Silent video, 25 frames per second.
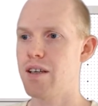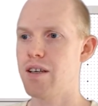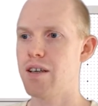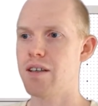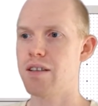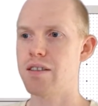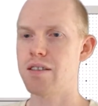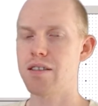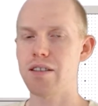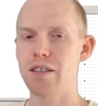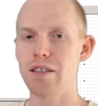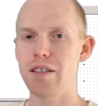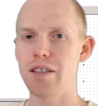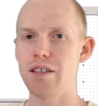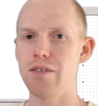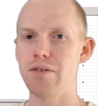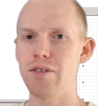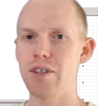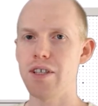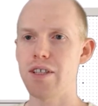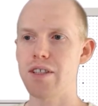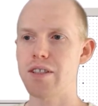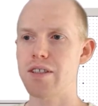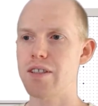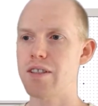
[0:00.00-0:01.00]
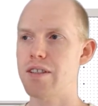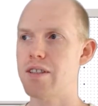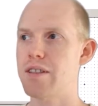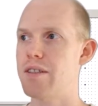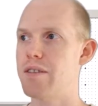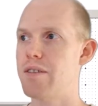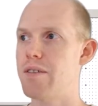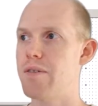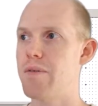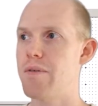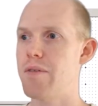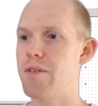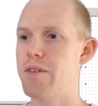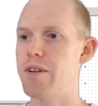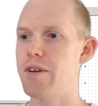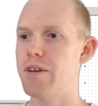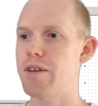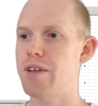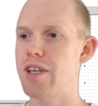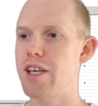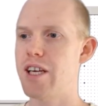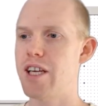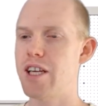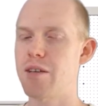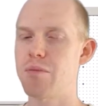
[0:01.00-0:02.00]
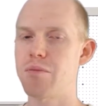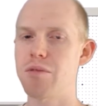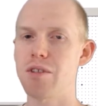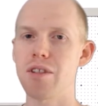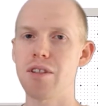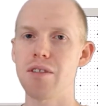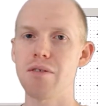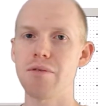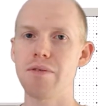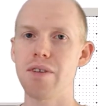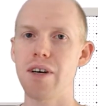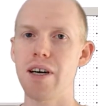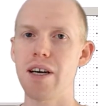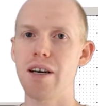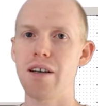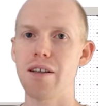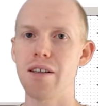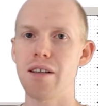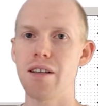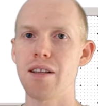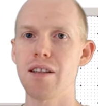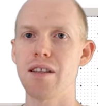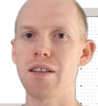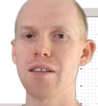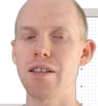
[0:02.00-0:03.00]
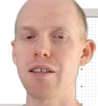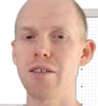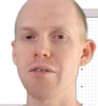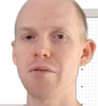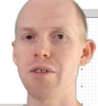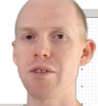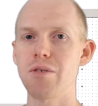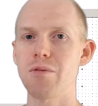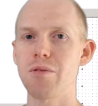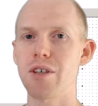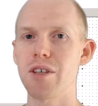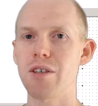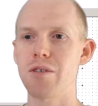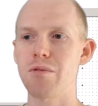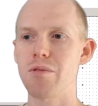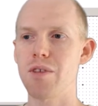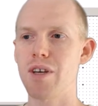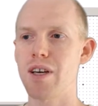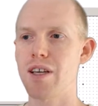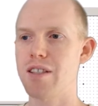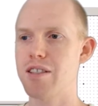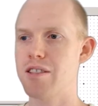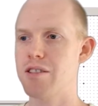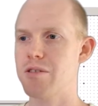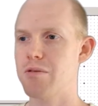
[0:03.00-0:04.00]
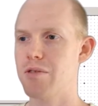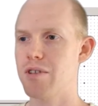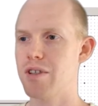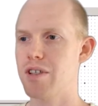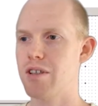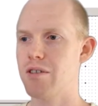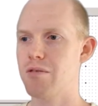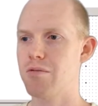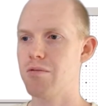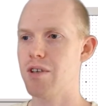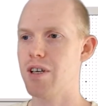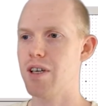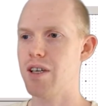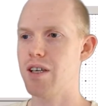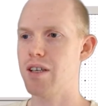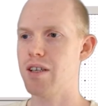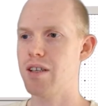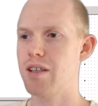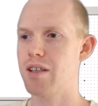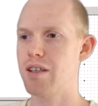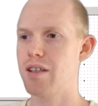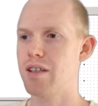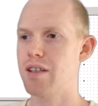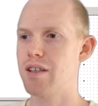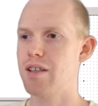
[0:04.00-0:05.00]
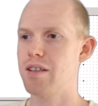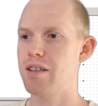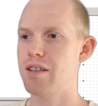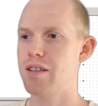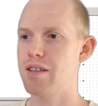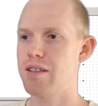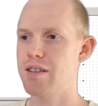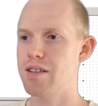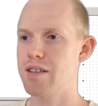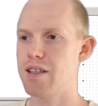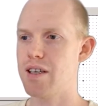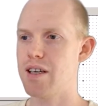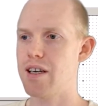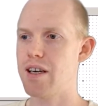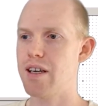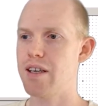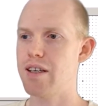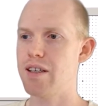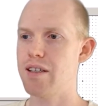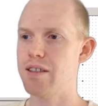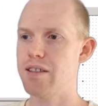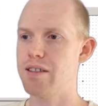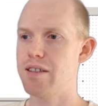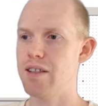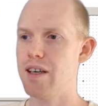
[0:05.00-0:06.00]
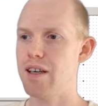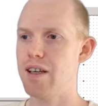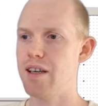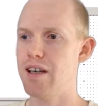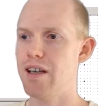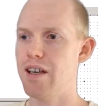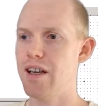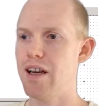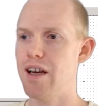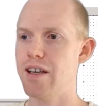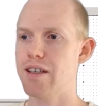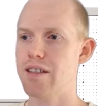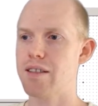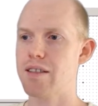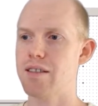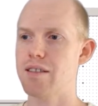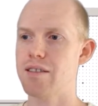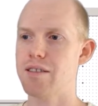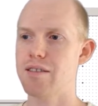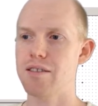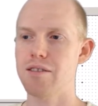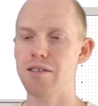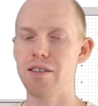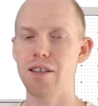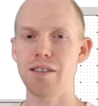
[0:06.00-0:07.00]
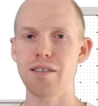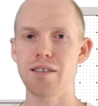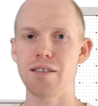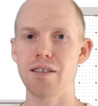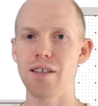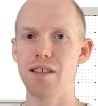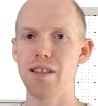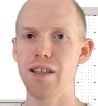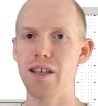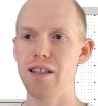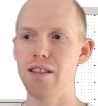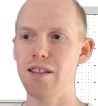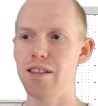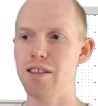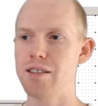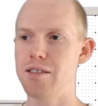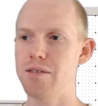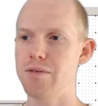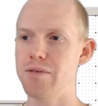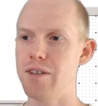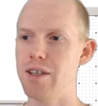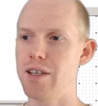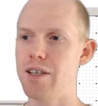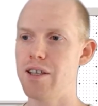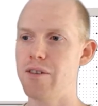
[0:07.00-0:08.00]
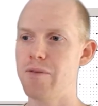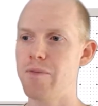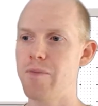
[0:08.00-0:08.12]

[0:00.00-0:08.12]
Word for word: to give it the name of the file that we want to run. So we're going to run design.net. So that's the netlist file.